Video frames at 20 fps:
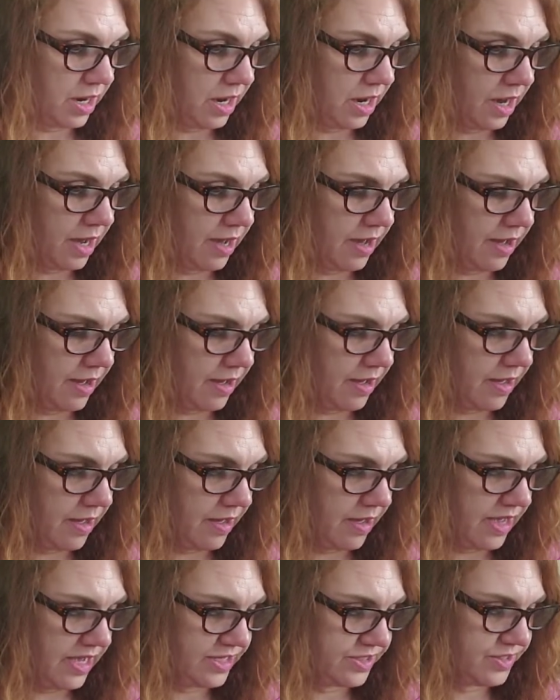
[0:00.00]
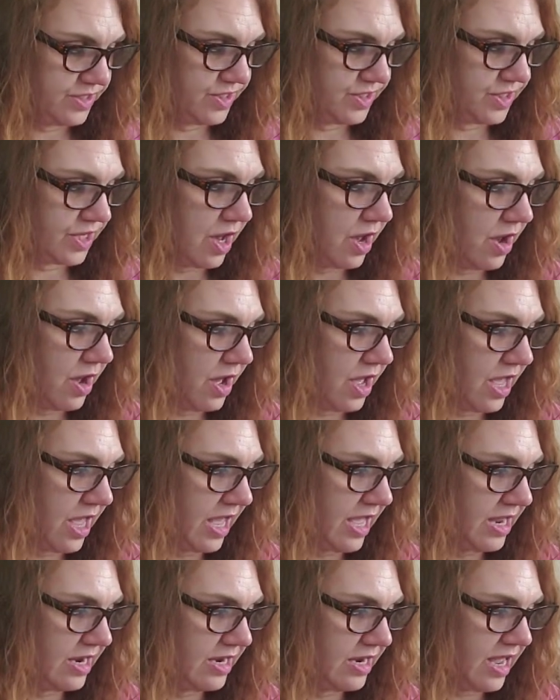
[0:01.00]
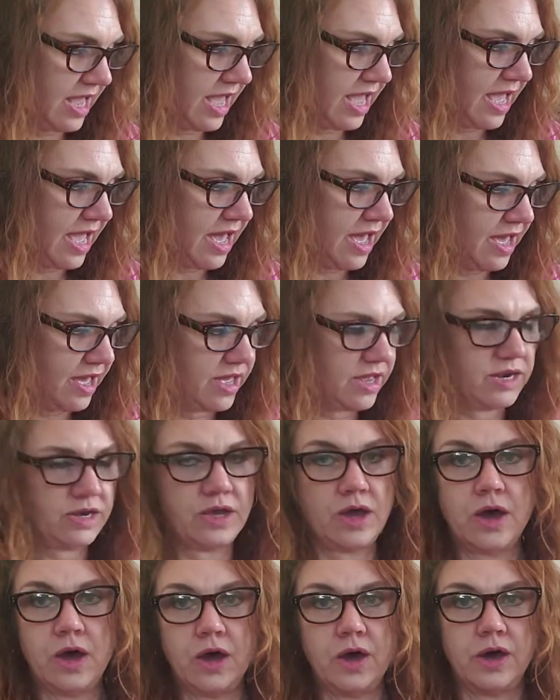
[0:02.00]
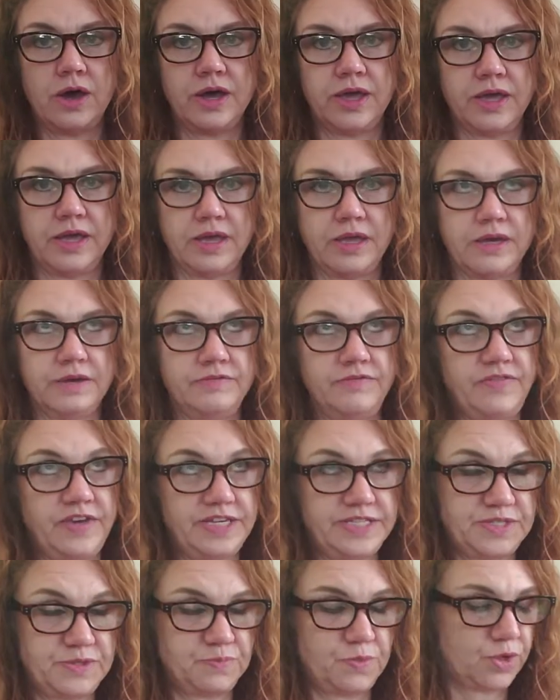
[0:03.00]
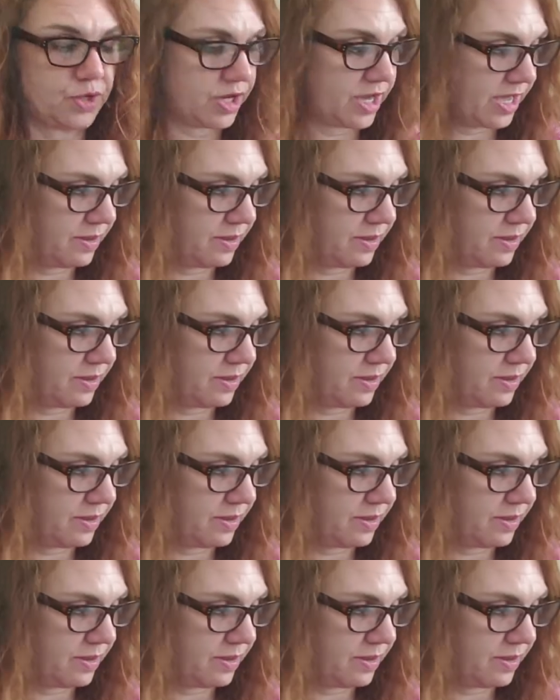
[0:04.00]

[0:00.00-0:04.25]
Uh, I saw an ad on Facebook,